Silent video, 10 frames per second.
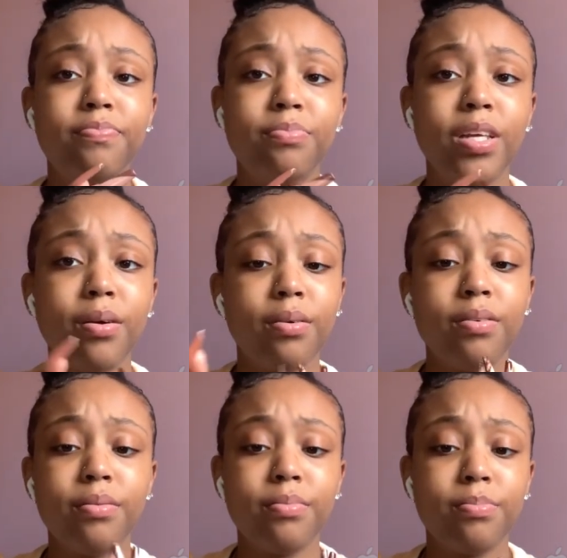they're
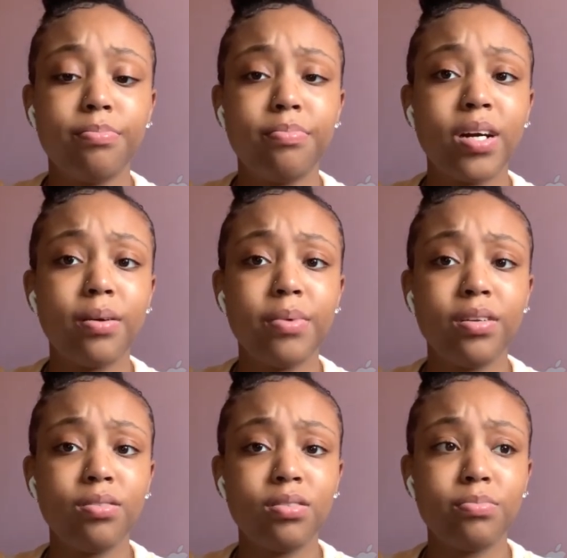
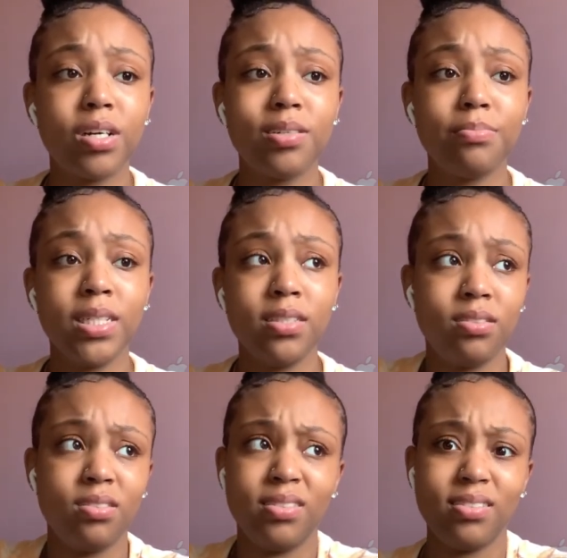Barbados brown mints.
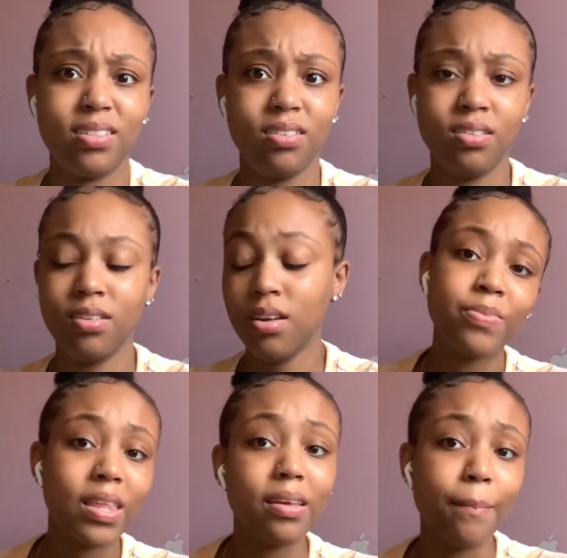
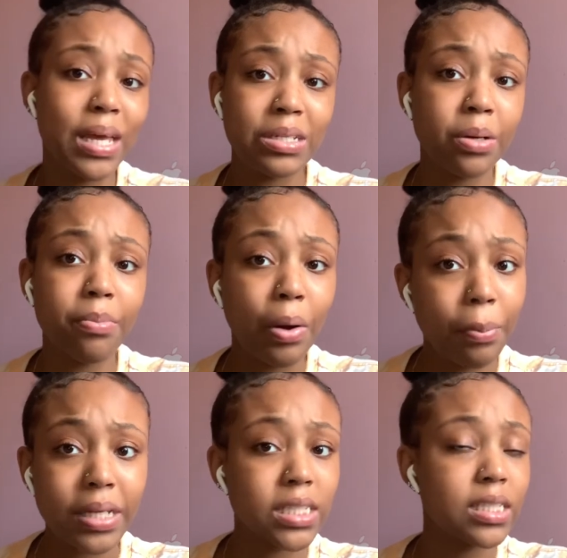Beige and brown
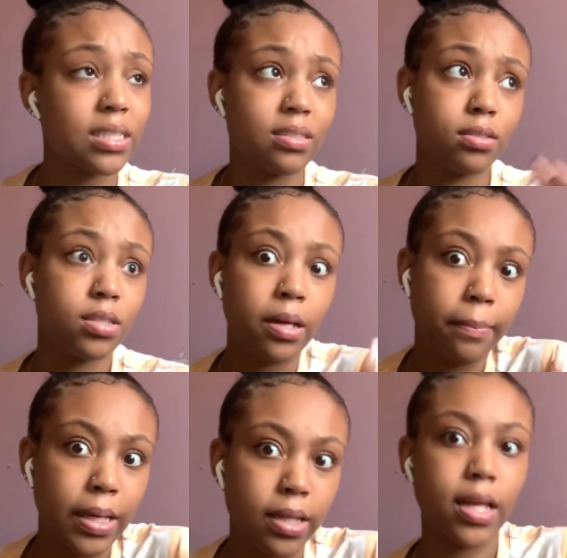mint, to
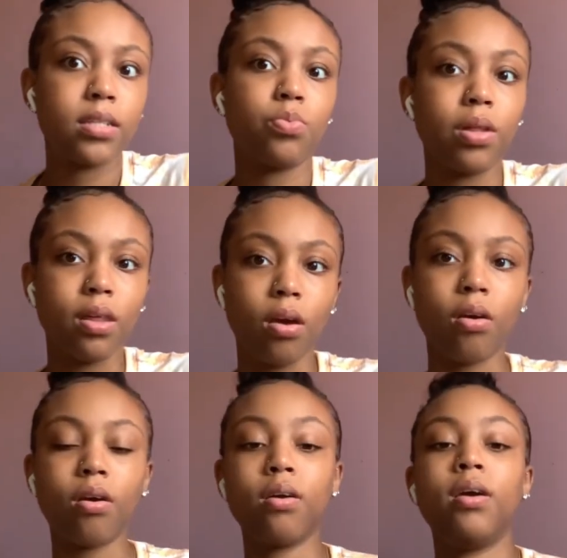me that's what they are.